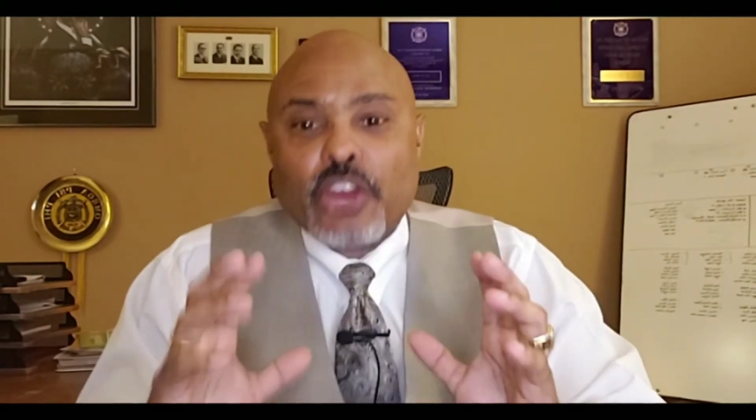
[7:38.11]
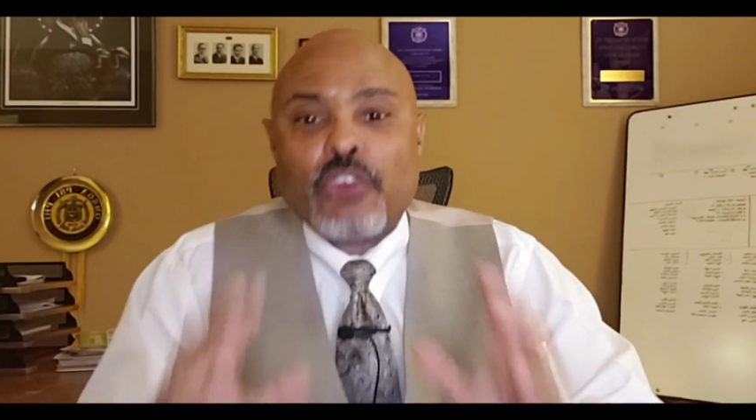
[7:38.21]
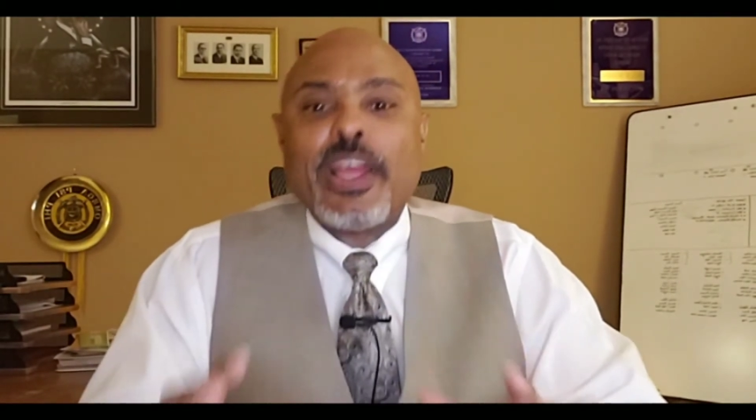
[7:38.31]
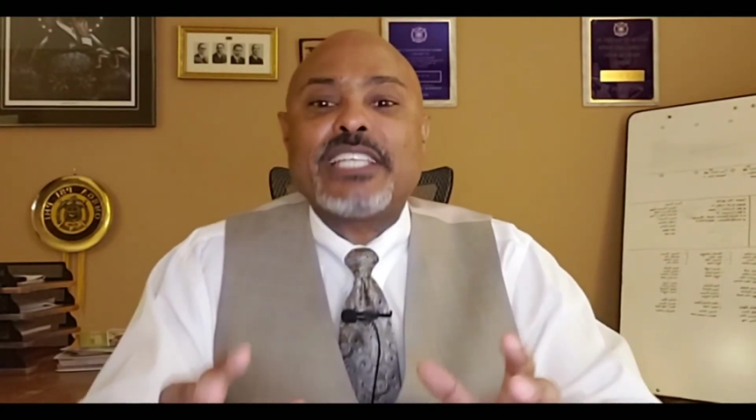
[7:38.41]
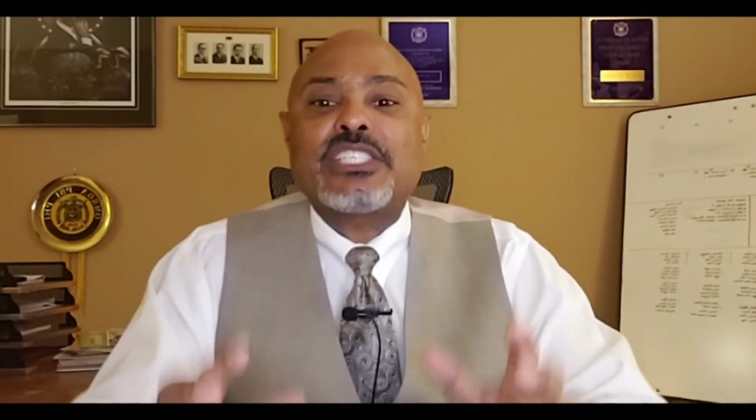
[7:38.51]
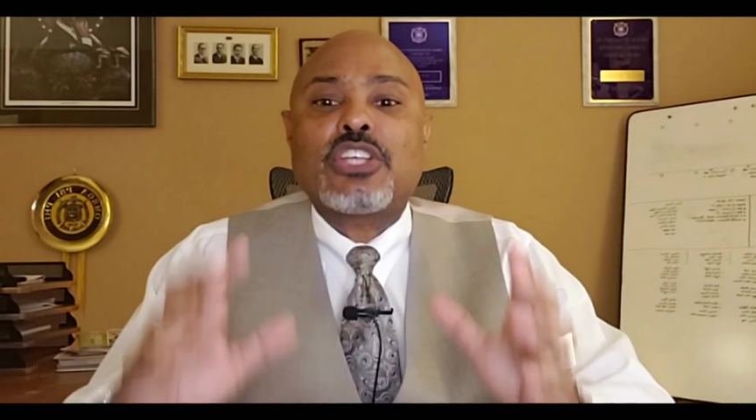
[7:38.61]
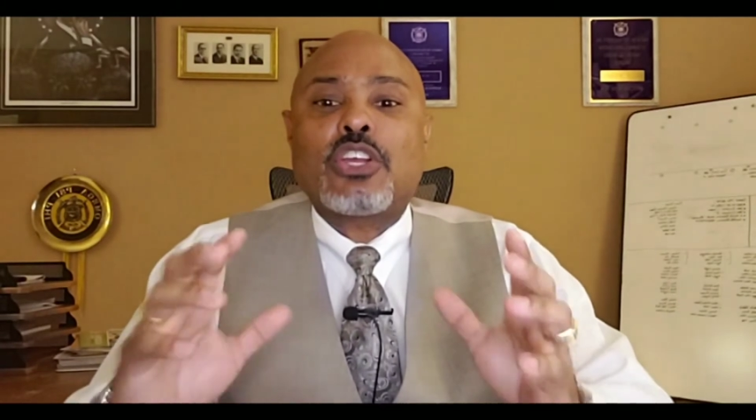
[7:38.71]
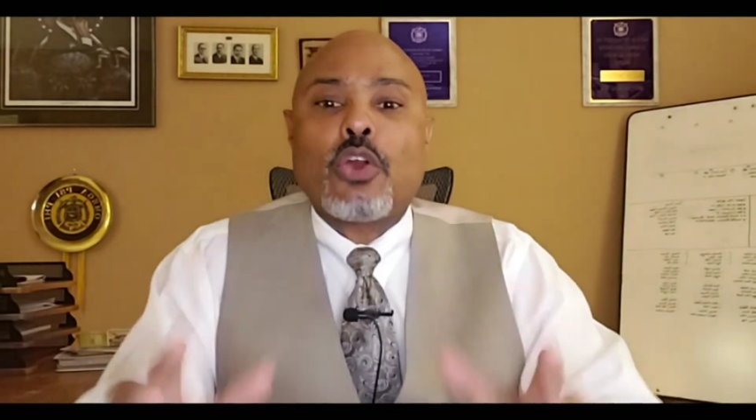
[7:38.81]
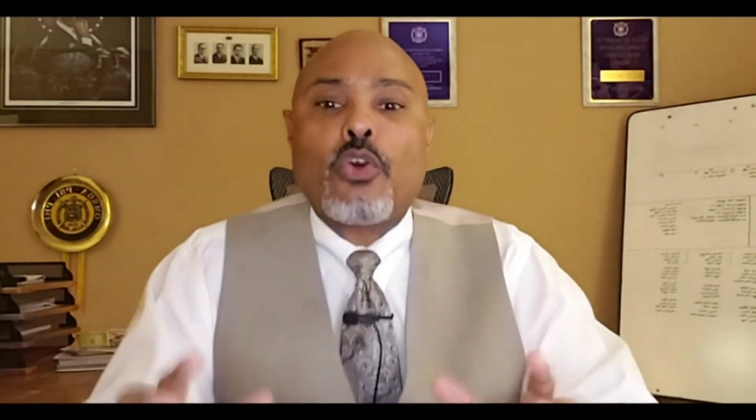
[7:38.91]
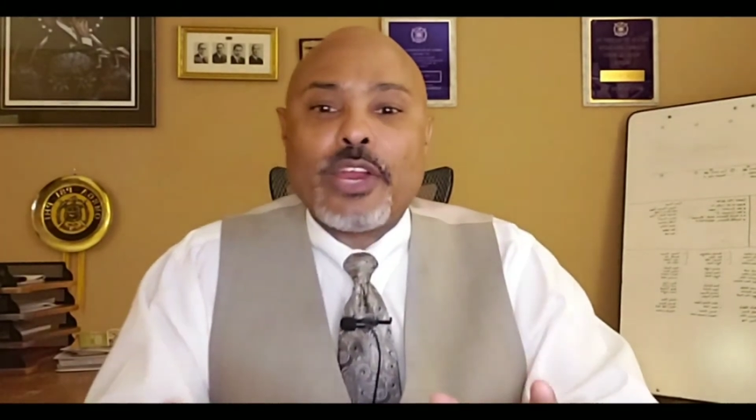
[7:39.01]
greatest
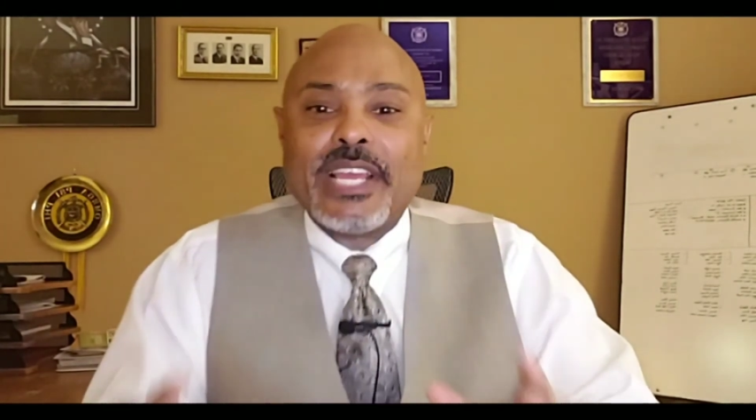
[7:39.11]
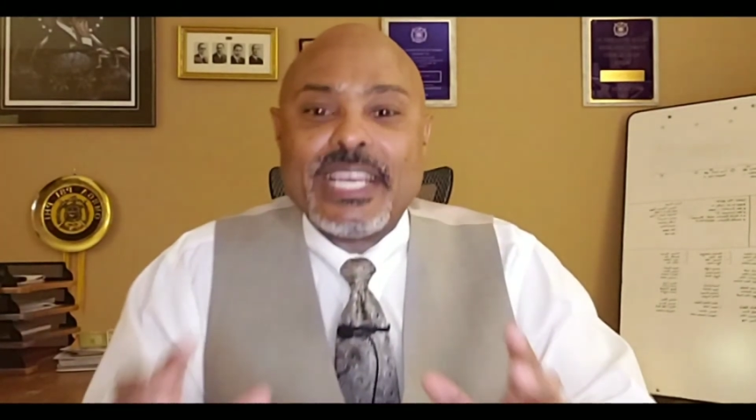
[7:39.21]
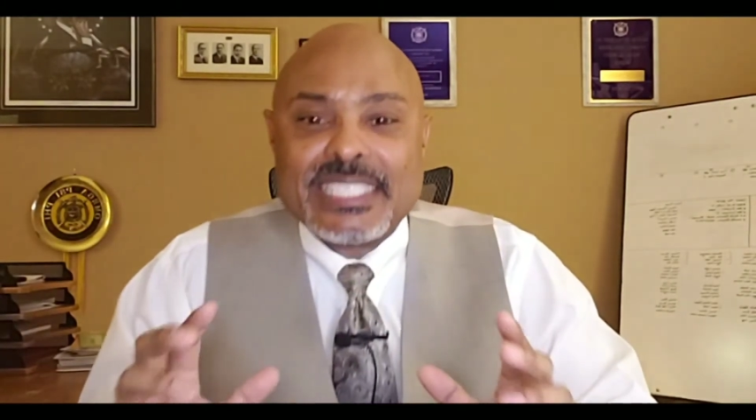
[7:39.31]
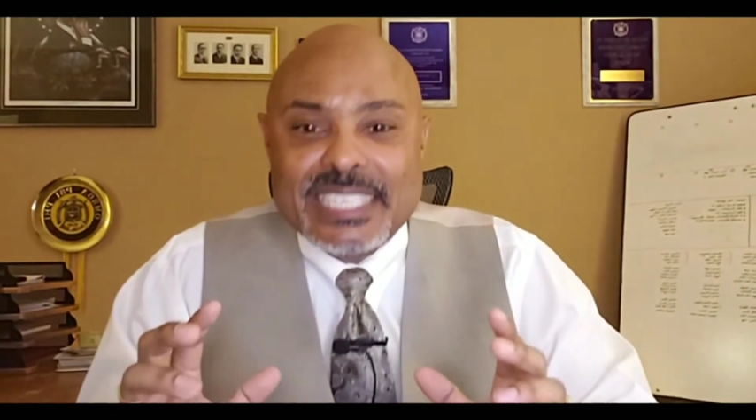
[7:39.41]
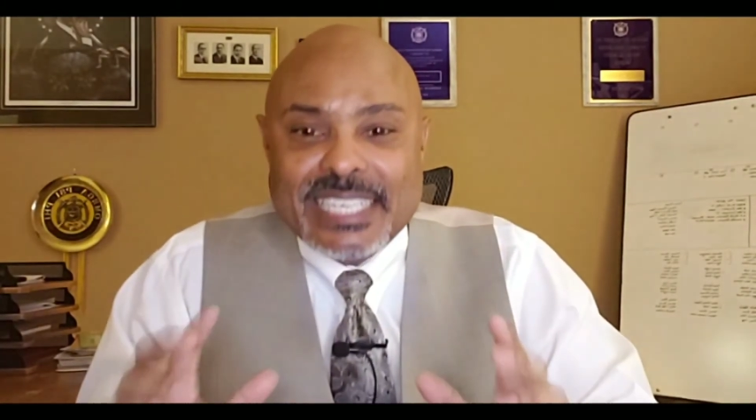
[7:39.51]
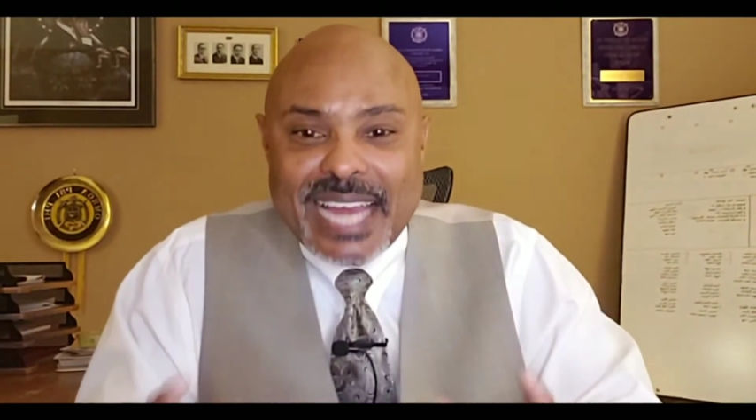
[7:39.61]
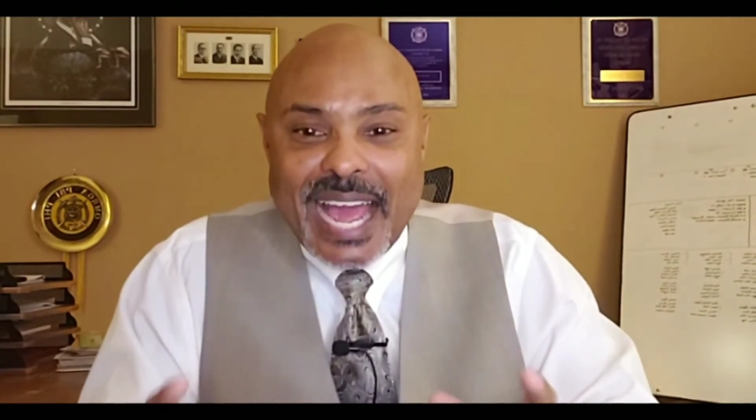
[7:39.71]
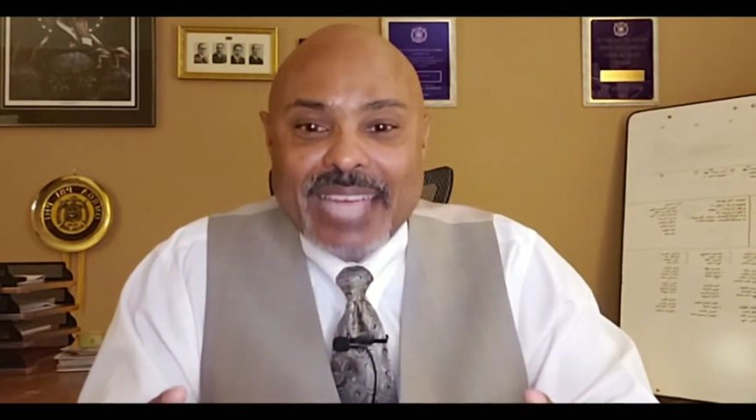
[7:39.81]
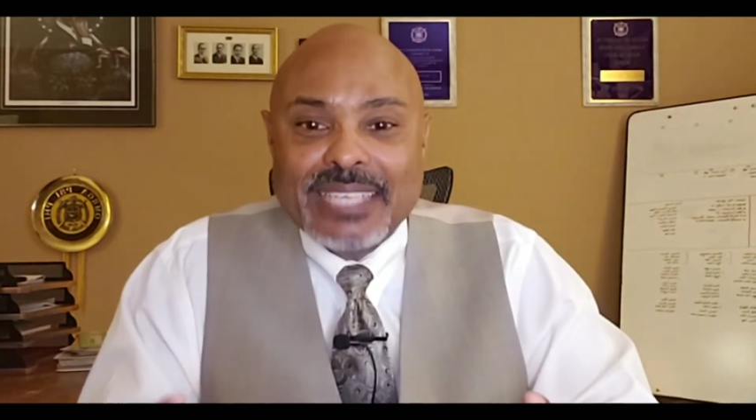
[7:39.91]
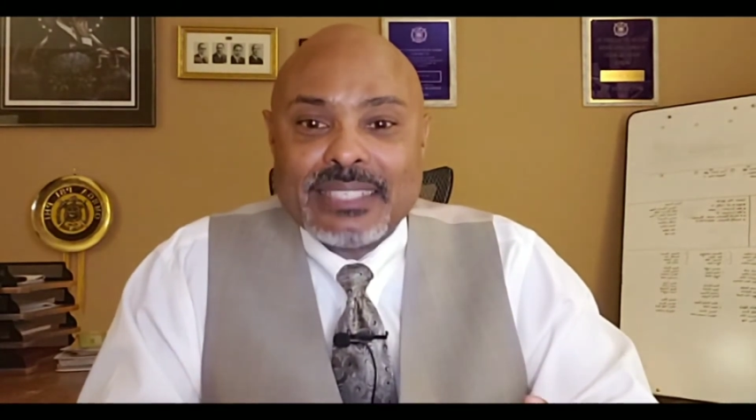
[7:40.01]
glory is
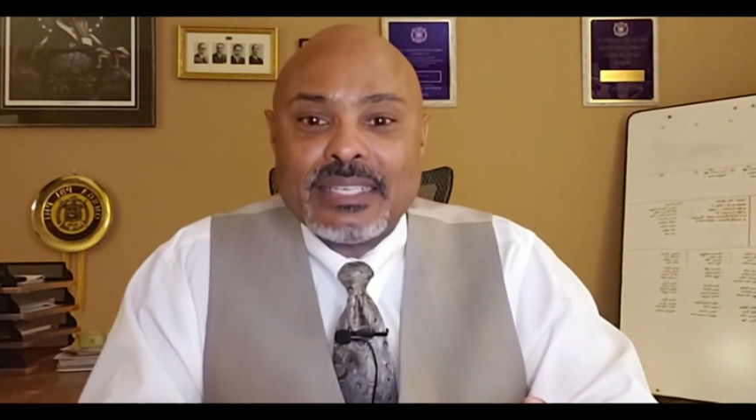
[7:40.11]
not